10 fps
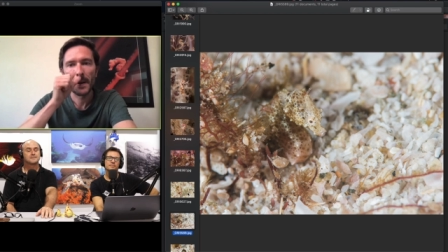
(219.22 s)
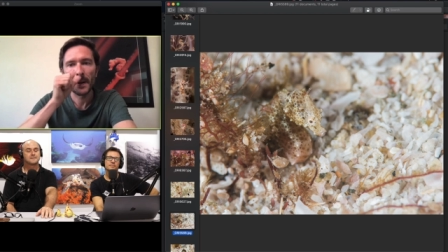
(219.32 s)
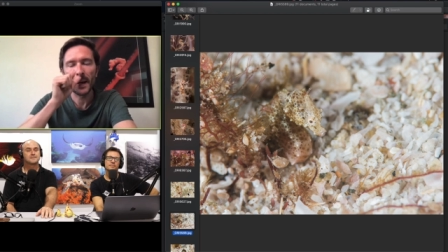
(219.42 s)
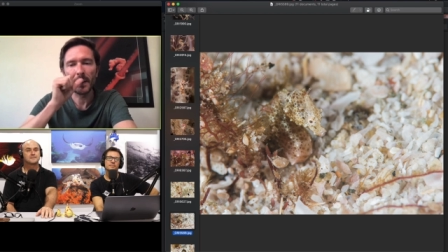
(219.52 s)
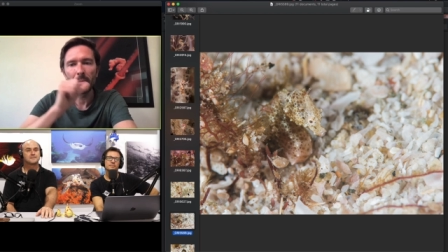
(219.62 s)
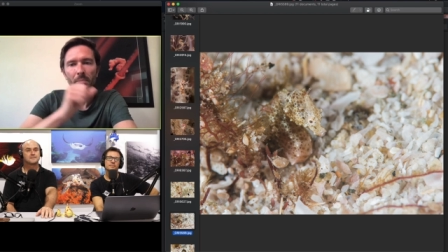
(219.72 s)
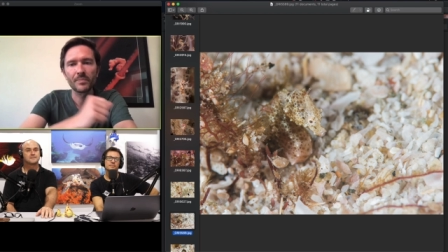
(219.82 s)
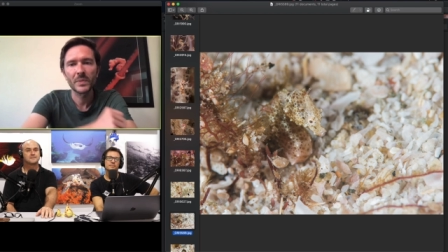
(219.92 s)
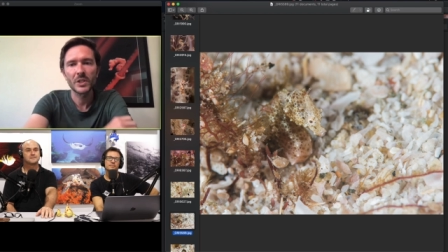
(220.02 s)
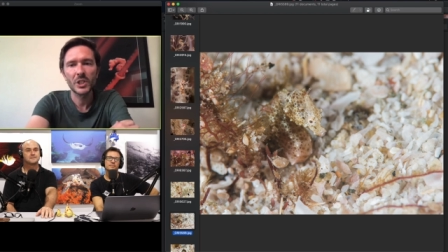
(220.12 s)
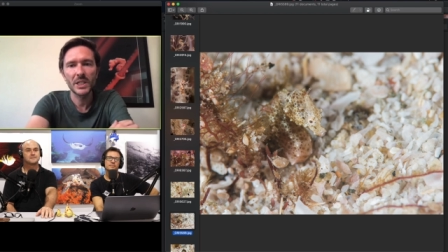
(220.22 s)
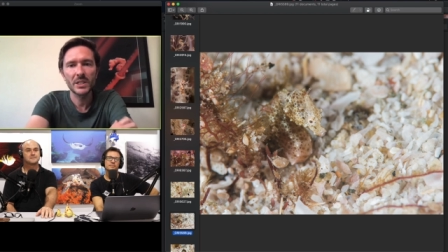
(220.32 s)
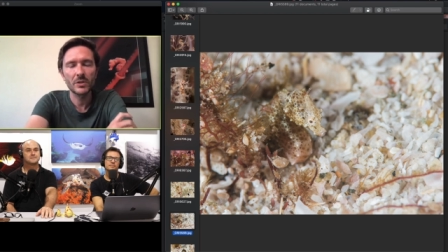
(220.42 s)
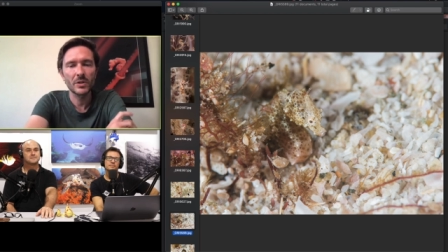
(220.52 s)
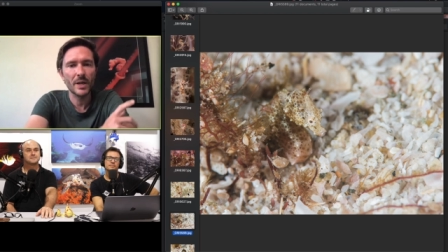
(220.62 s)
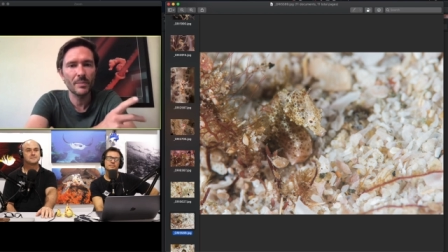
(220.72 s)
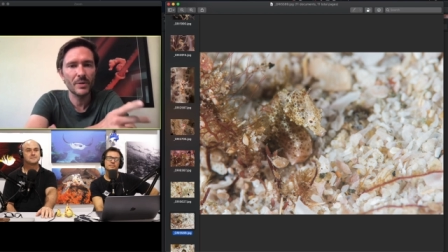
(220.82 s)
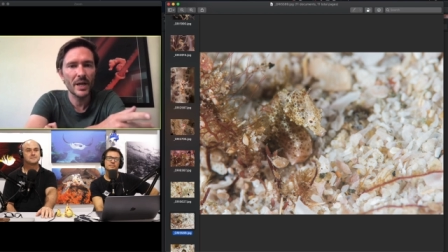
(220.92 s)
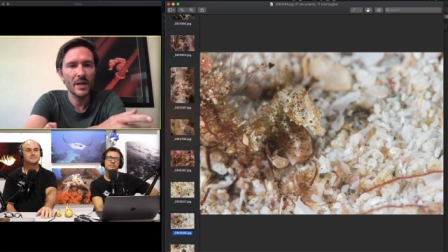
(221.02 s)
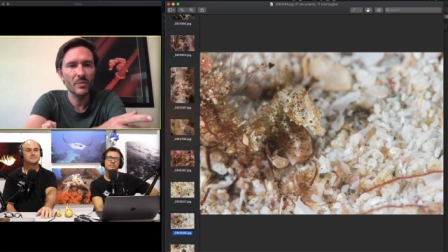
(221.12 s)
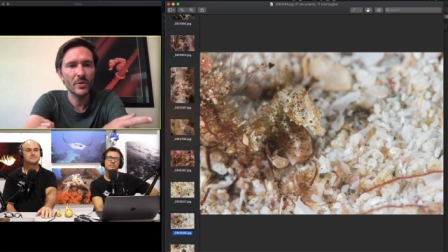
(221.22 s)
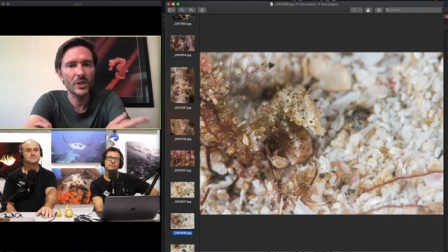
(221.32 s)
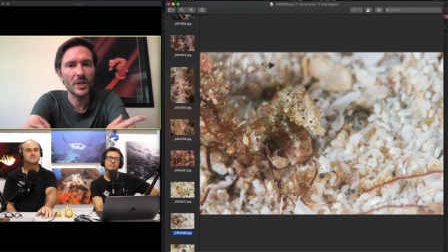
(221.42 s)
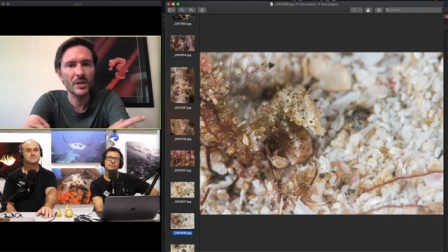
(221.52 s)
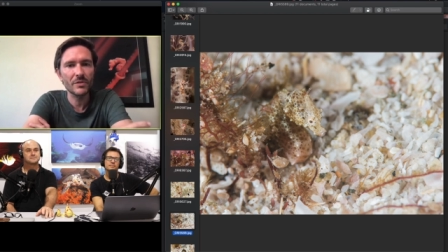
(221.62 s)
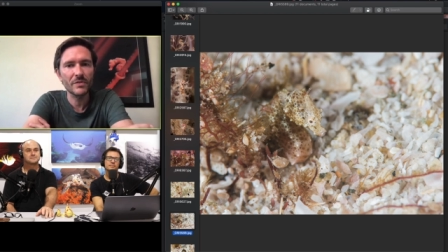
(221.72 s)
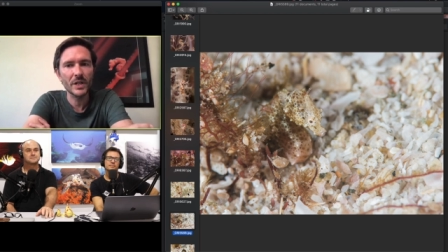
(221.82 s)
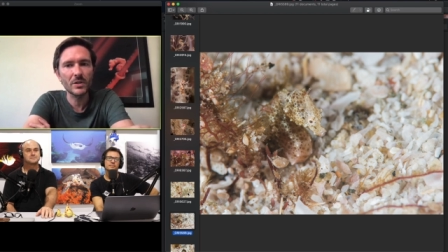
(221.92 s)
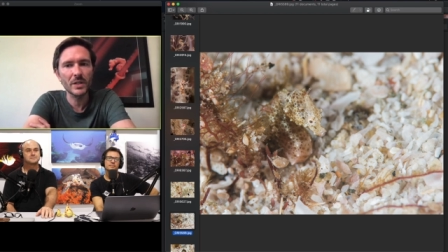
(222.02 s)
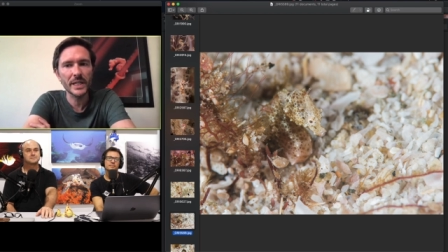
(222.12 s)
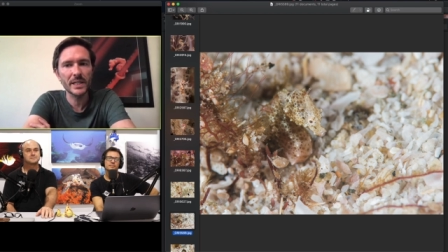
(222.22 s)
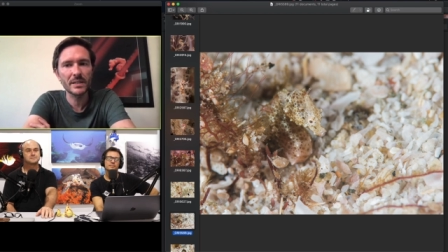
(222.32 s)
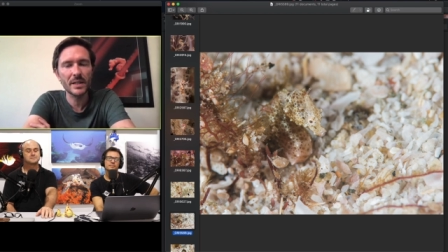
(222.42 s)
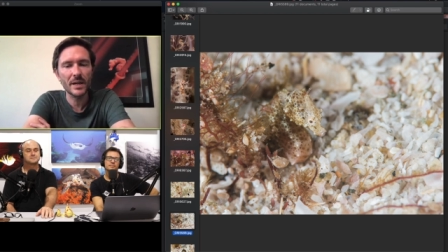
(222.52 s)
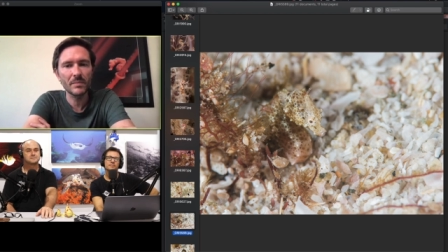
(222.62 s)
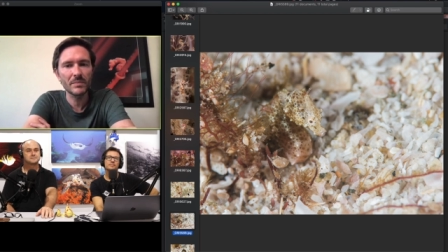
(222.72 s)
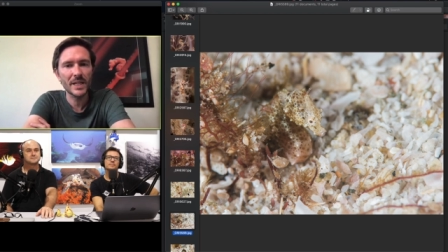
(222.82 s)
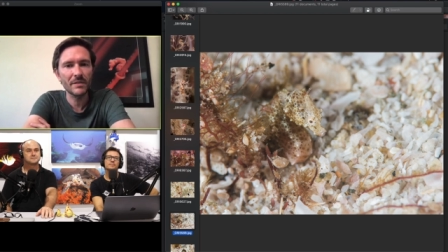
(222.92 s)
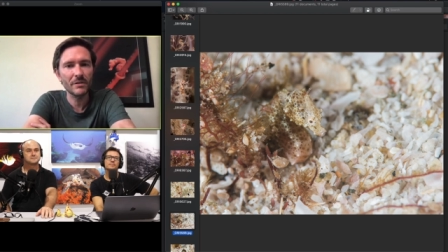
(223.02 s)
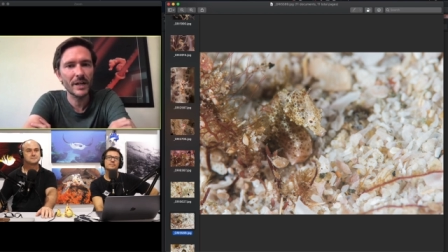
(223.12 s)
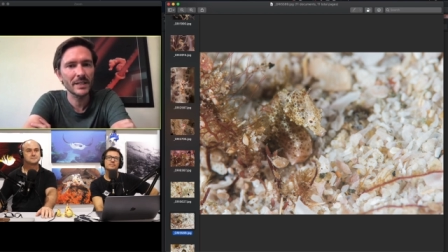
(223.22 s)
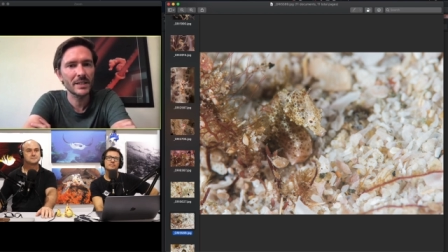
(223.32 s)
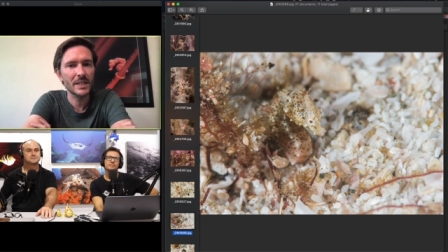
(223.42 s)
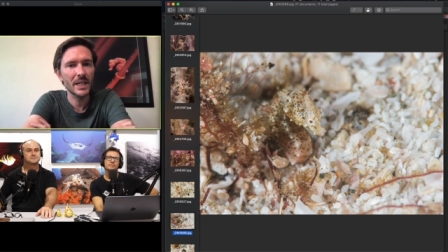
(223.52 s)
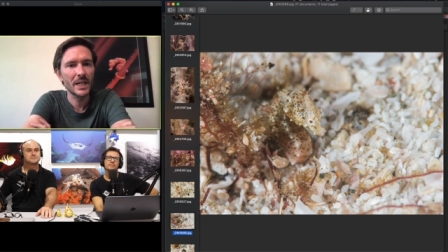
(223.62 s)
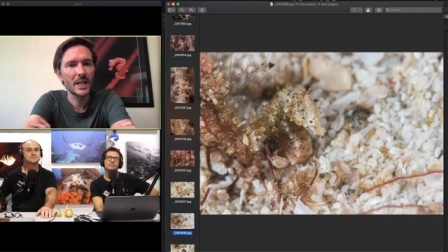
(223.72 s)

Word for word: Um, she'd gone up there with another of our colleagues, um, Dave Harasti.